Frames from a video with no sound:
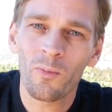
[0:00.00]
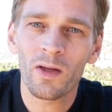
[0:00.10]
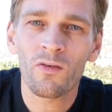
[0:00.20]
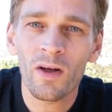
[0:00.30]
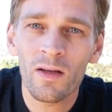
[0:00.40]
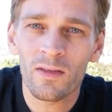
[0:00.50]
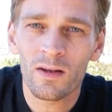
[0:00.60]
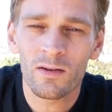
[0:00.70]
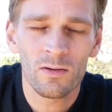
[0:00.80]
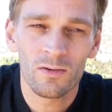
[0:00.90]
me around,
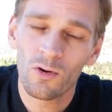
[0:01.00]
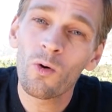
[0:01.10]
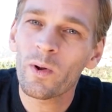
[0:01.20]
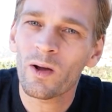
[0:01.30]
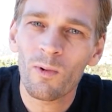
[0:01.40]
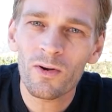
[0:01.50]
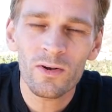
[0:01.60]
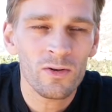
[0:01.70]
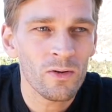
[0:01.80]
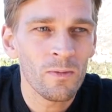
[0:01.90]
and nor would I want her
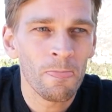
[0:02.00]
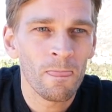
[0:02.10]
to.